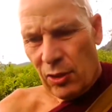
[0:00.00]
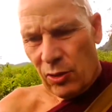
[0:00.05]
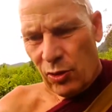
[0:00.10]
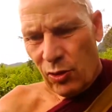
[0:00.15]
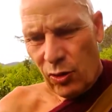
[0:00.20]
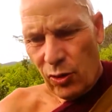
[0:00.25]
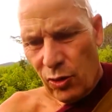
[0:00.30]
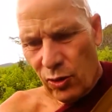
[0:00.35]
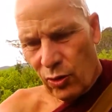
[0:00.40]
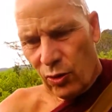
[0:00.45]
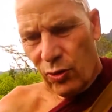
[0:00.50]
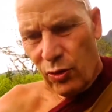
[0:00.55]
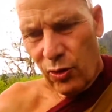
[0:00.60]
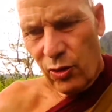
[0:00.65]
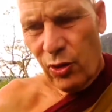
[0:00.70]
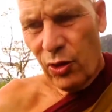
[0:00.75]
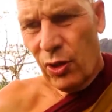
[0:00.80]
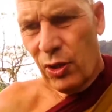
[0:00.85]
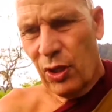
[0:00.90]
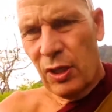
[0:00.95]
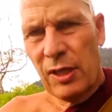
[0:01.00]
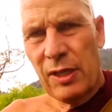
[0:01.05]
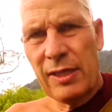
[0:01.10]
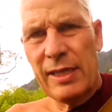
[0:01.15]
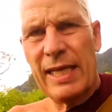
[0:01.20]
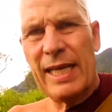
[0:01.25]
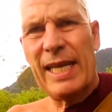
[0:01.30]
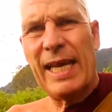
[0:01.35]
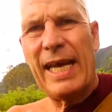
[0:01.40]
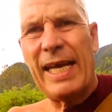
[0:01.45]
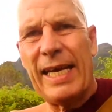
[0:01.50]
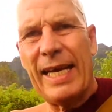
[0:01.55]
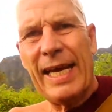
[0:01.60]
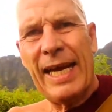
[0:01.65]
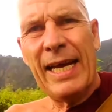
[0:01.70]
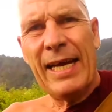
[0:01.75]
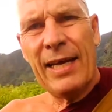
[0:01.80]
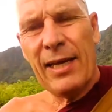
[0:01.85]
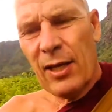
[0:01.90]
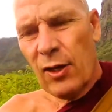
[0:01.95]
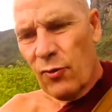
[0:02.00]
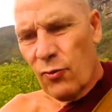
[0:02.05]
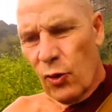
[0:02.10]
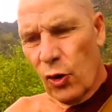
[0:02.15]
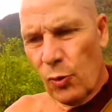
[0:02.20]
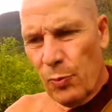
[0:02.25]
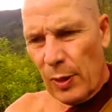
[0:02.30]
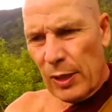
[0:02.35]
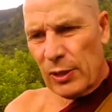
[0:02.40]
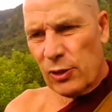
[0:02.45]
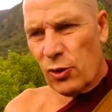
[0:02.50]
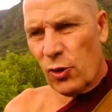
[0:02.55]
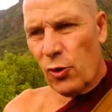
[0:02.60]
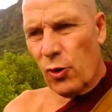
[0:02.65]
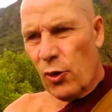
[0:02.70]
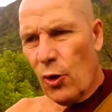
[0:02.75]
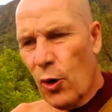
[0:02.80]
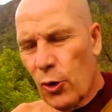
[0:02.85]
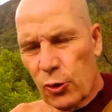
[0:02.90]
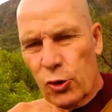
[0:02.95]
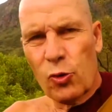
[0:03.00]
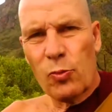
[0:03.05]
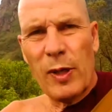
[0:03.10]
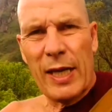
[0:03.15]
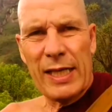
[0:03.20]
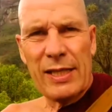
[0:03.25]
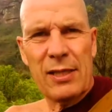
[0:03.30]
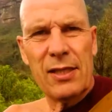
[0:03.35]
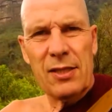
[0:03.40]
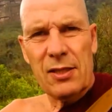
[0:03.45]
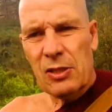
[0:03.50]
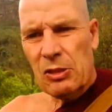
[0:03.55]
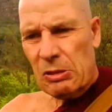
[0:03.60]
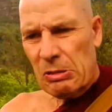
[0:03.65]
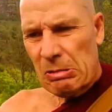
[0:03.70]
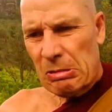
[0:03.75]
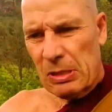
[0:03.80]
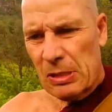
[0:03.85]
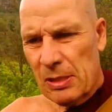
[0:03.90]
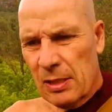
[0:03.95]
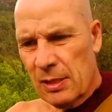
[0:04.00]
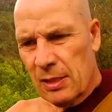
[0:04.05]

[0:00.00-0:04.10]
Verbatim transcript: So they're like robots or automatons.